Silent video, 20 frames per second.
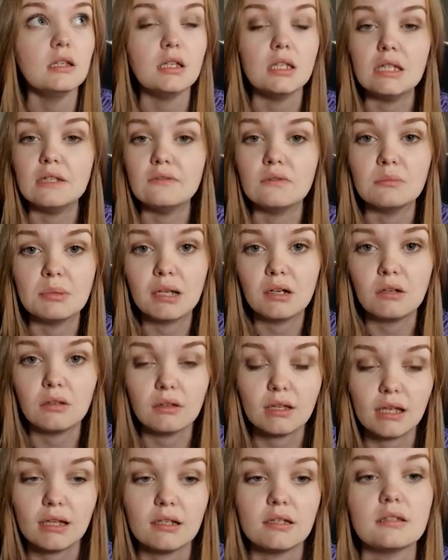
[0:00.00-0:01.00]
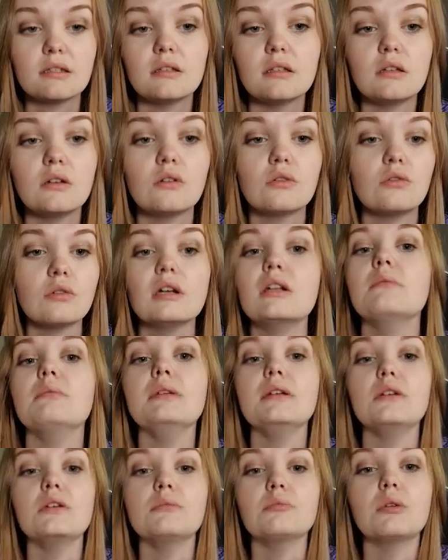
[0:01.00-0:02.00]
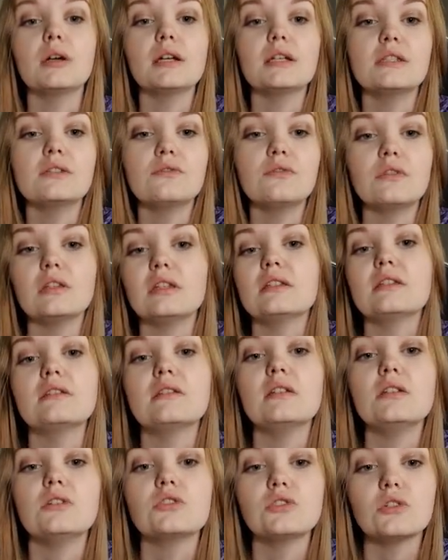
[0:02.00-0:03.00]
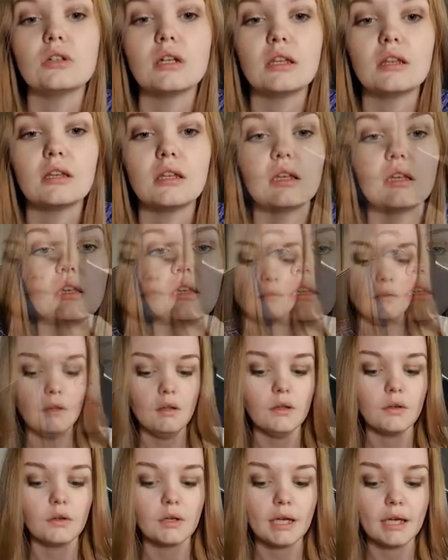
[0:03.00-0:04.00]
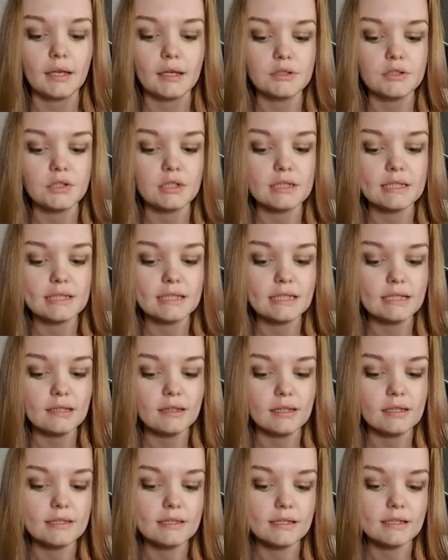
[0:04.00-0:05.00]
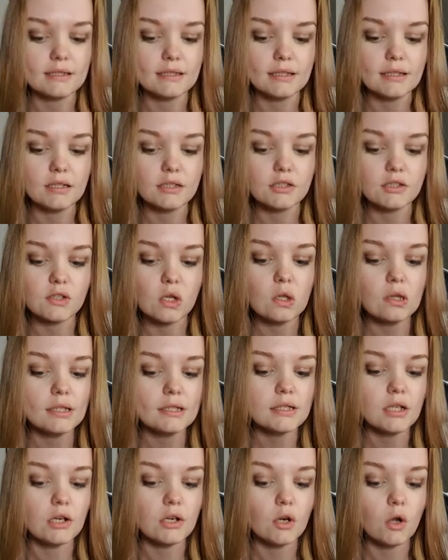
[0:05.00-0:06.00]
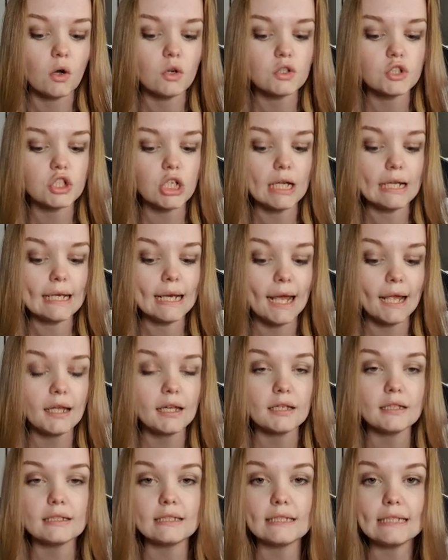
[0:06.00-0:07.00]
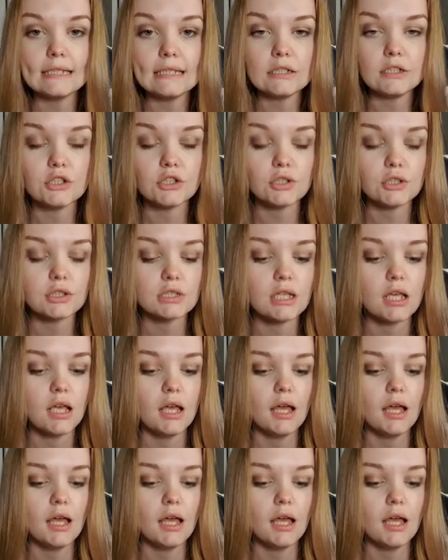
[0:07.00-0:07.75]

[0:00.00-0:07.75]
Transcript: Even better. That is an incredibly good price for this t-shirt, I think. Okay, as you can see, this is the Solid Notch Neck t-shirt.